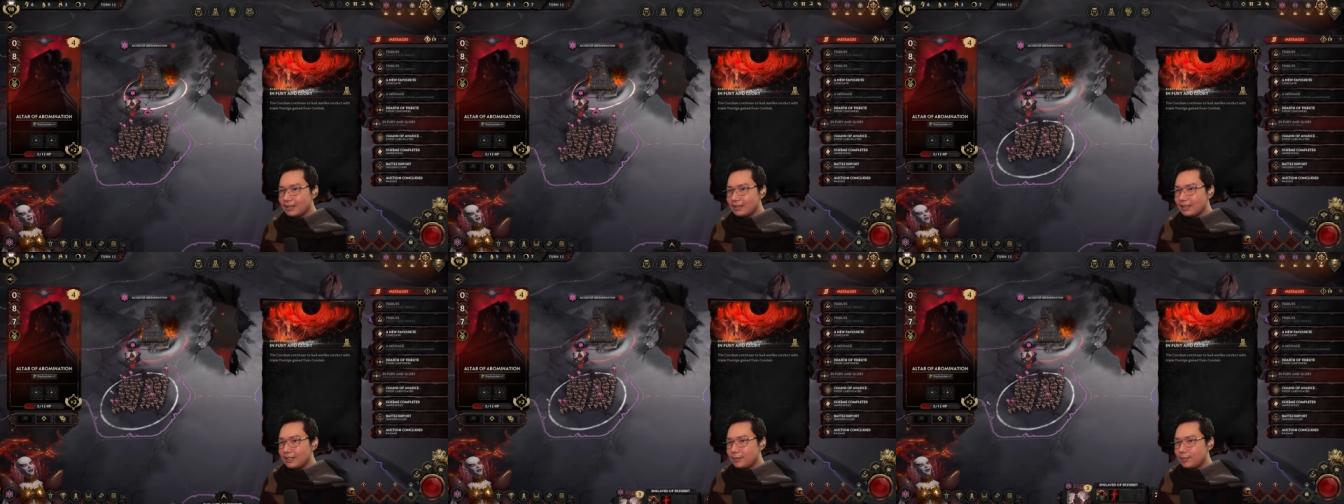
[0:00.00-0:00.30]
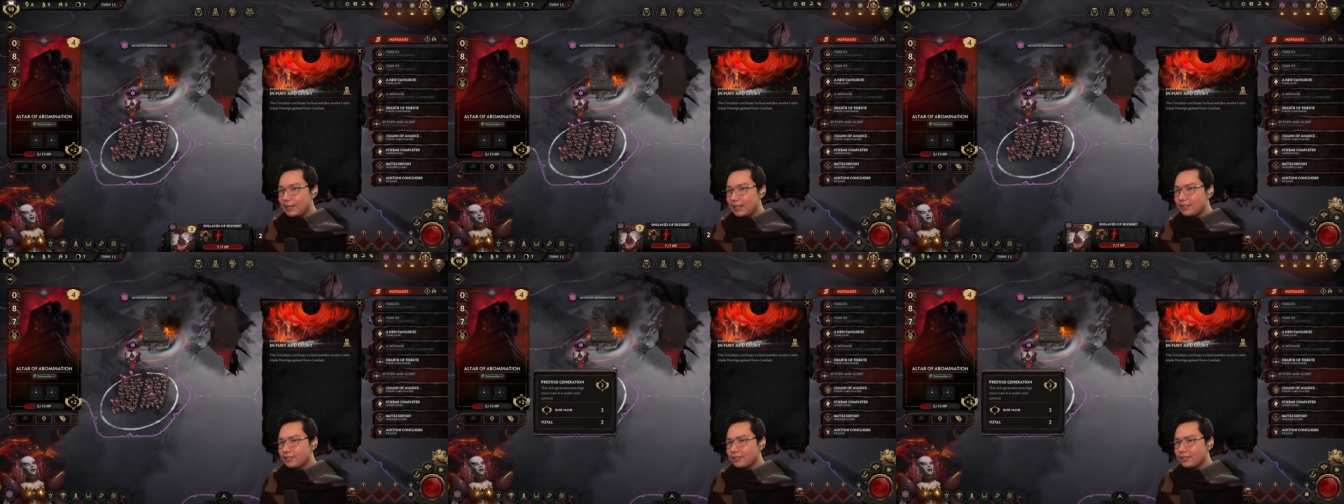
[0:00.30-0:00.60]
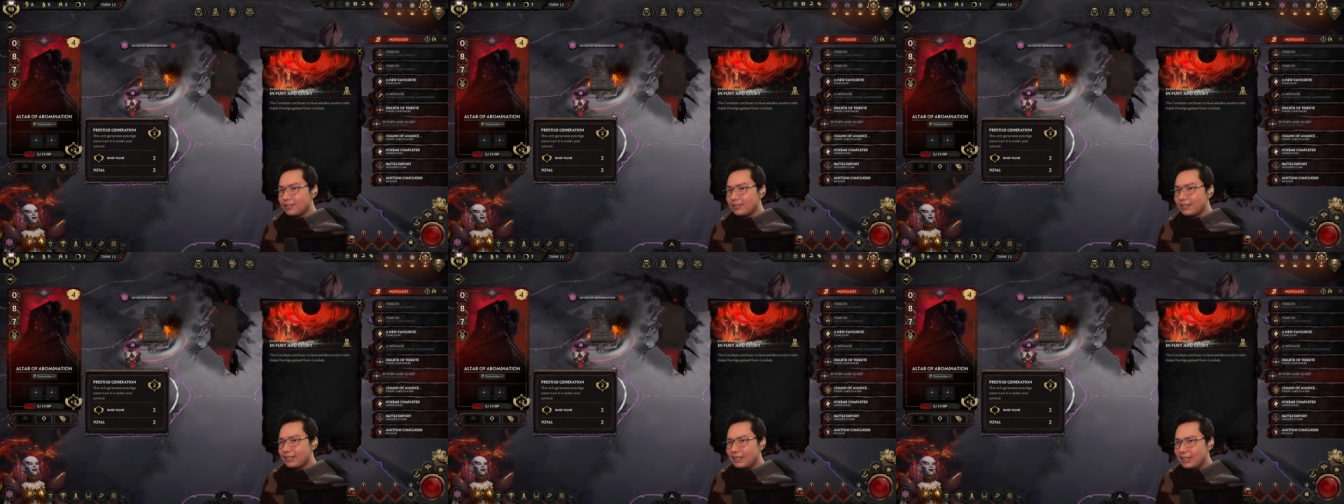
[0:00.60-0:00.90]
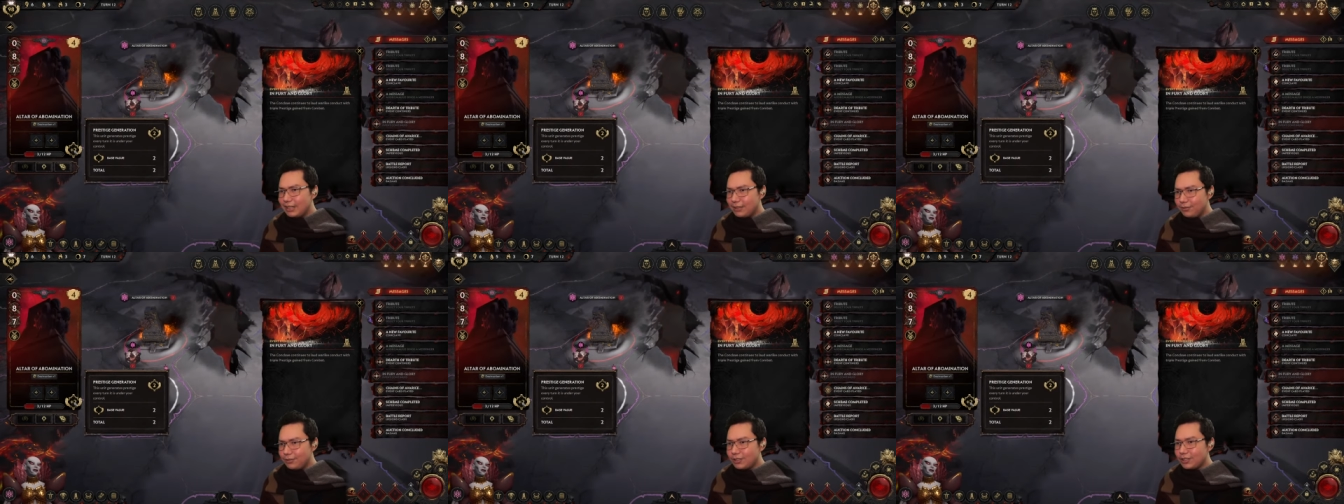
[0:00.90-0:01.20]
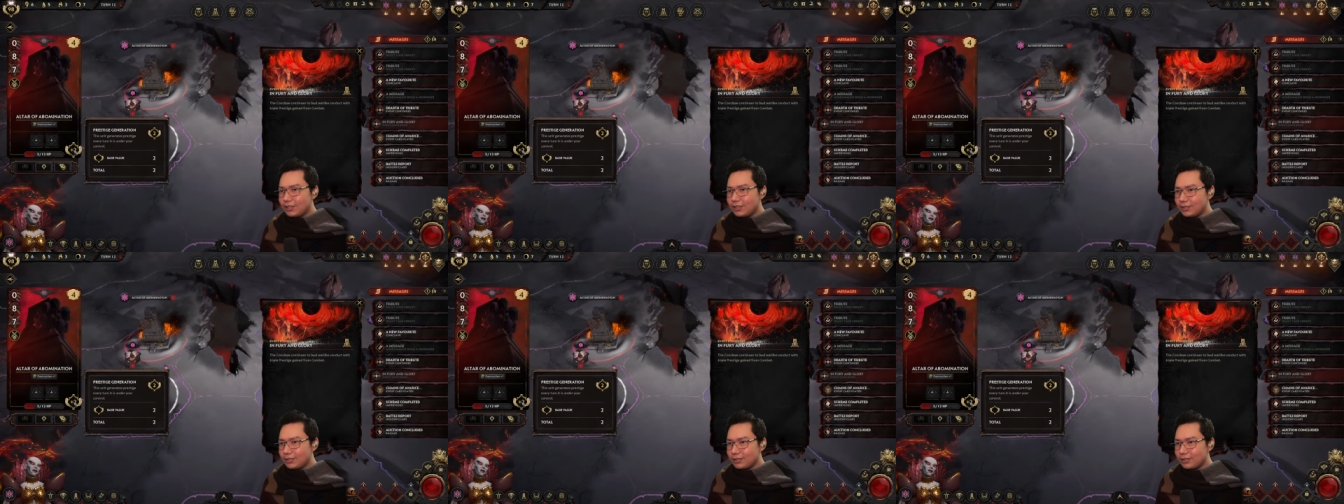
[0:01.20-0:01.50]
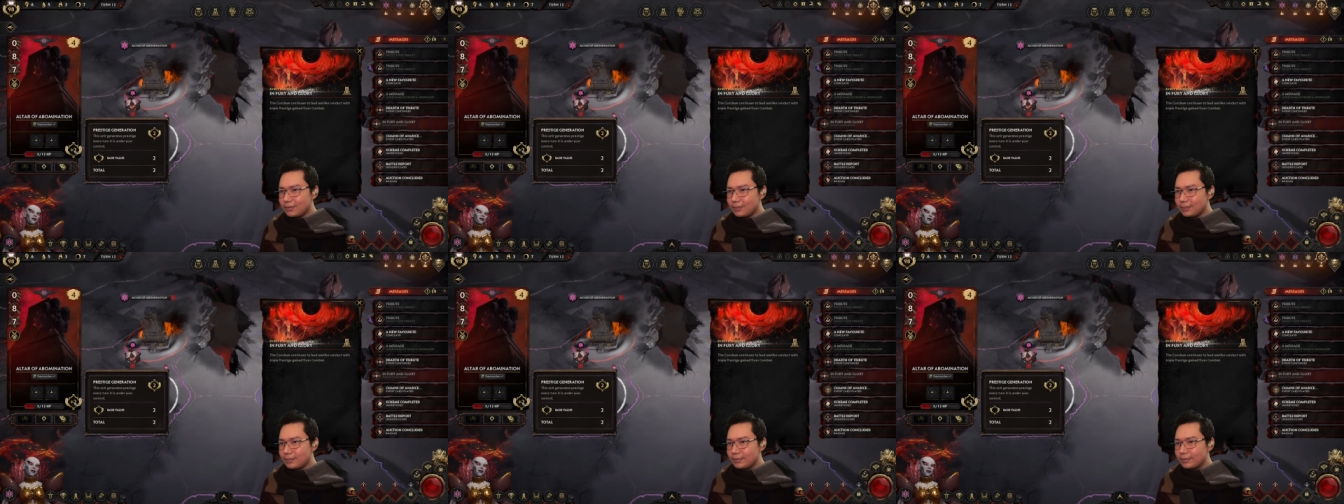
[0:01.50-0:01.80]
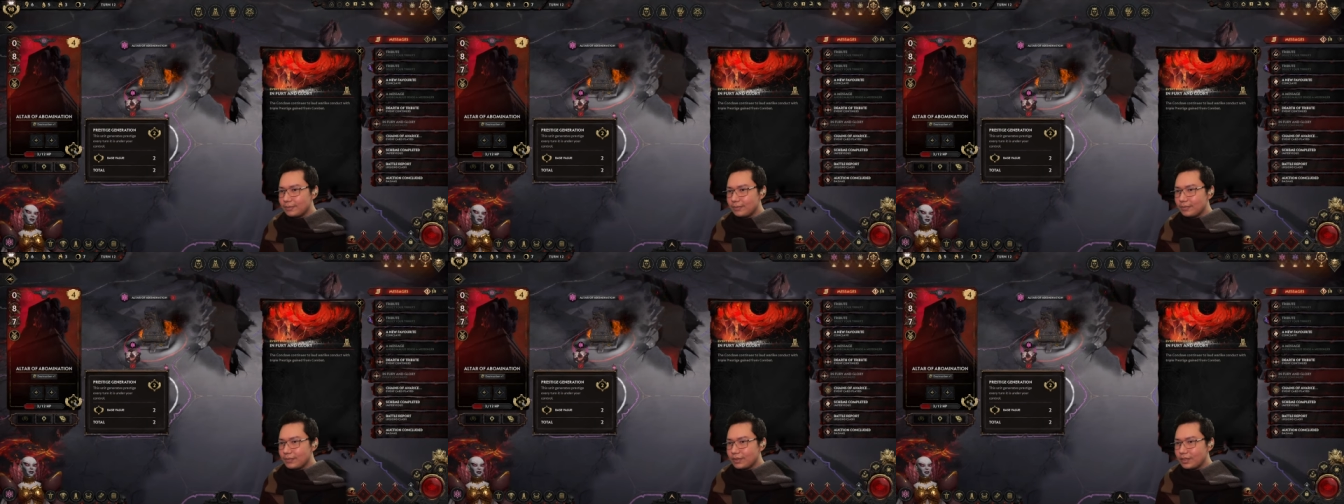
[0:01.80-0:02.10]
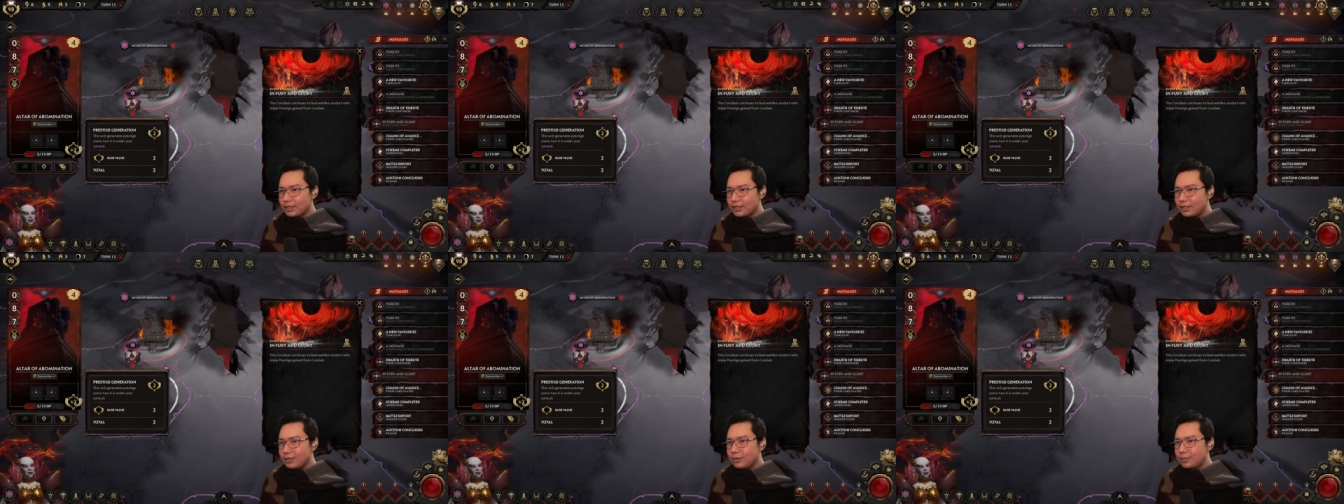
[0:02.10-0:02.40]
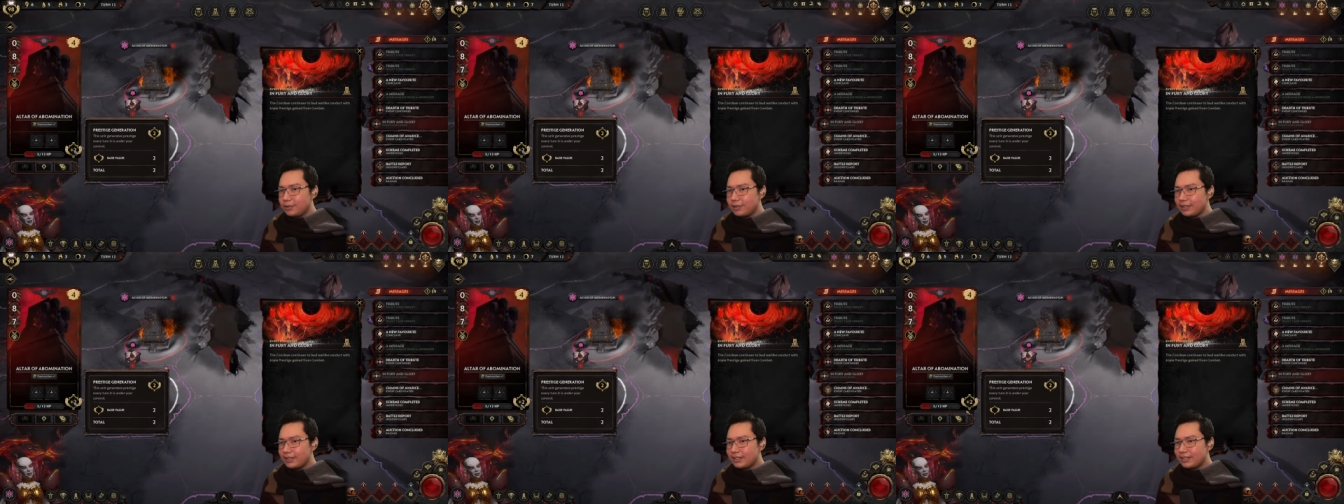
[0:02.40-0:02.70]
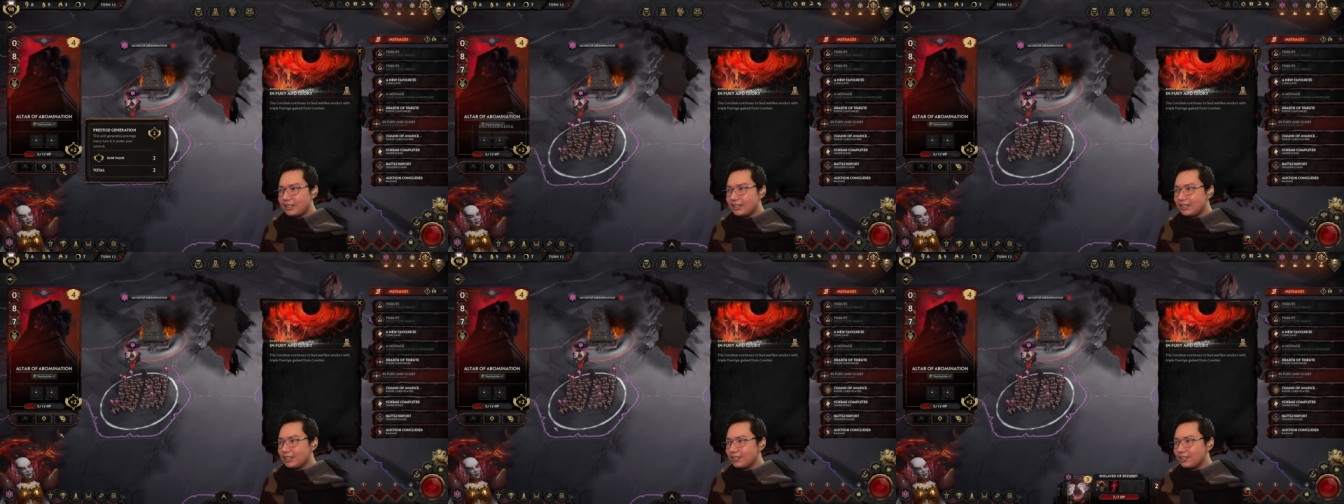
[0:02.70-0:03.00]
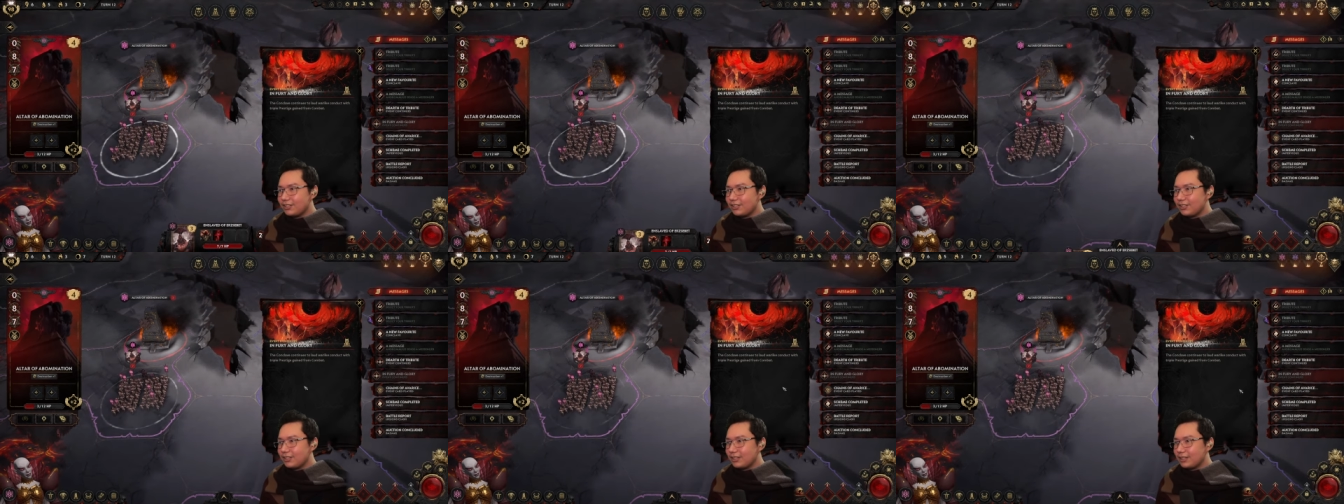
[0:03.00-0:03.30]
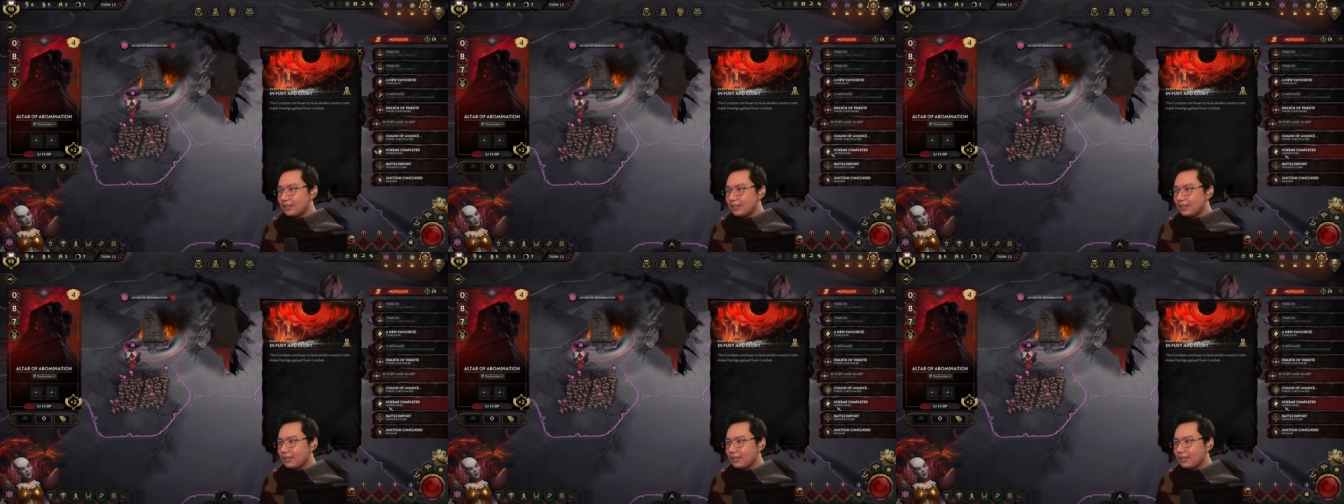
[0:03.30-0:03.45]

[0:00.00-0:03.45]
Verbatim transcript: This place also gives you two prestige.